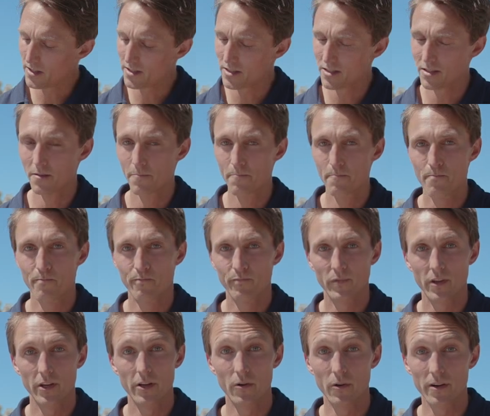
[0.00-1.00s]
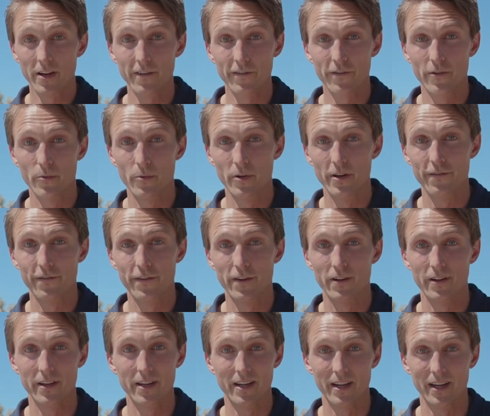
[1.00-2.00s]
this, you don't have to
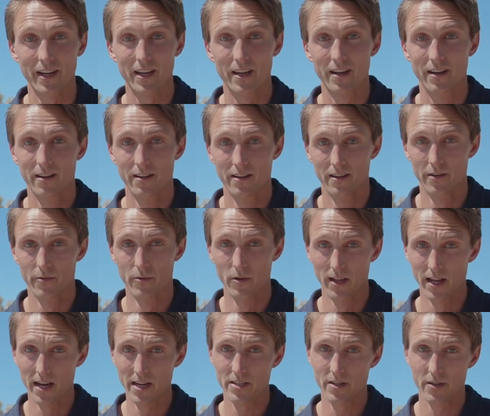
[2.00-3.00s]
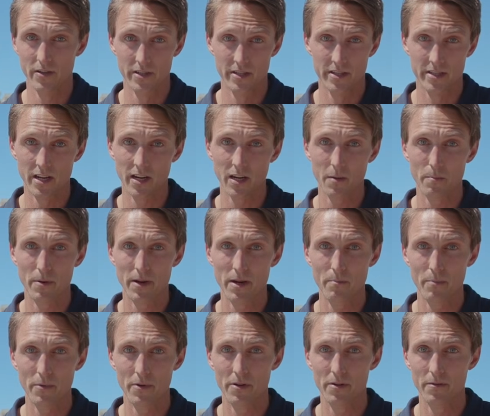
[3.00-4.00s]
refill ink. It relies on zinc
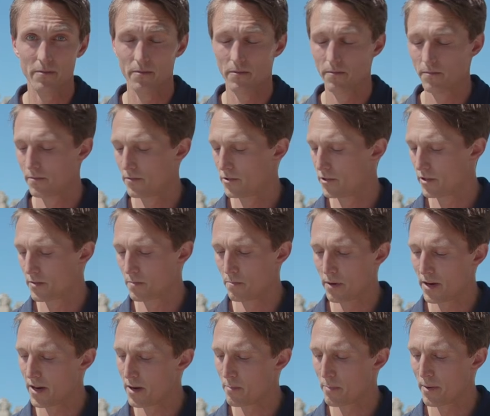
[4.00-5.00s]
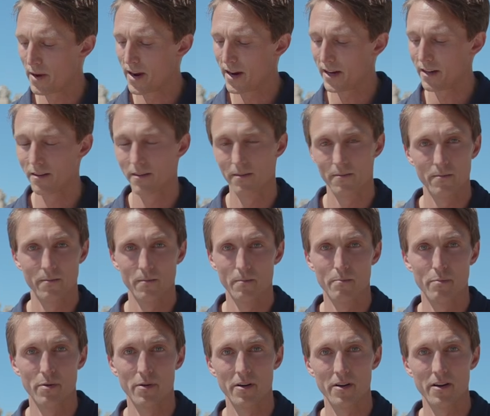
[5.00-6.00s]
paper. Just buy a pack,
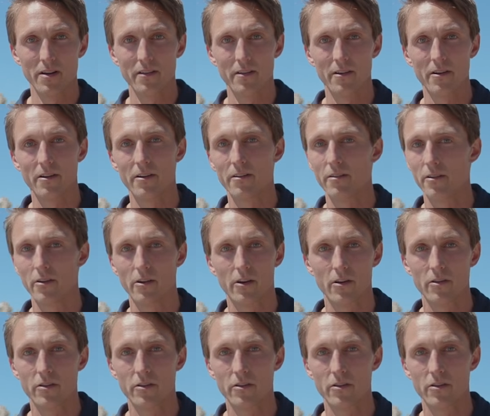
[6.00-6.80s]
put it in there, you're